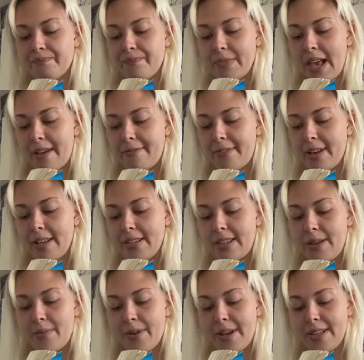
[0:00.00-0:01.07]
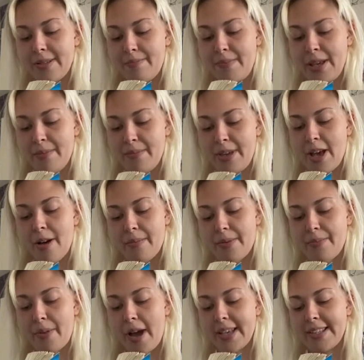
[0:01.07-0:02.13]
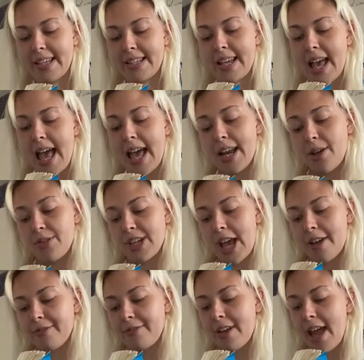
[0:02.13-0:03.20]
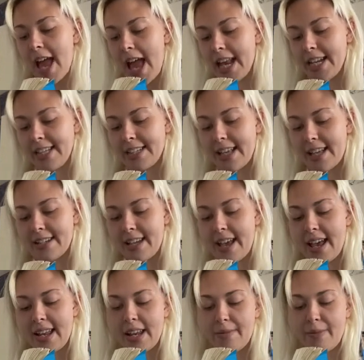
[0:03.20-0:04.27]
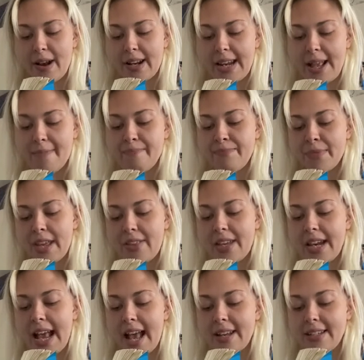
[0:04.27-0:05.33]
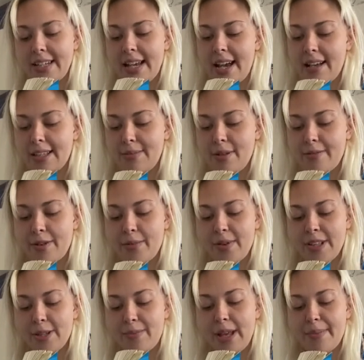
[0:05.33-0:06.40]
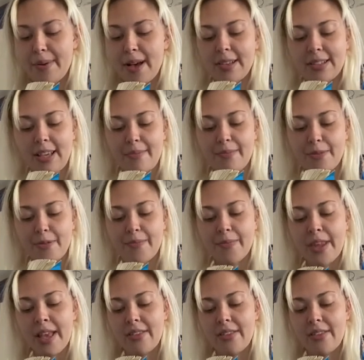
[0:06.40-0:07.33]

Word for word: At first they wanted to beat me up, but I said, hello Jeff, and he said, hello Bradley. And then Andy asked me if I wanted to play basketball.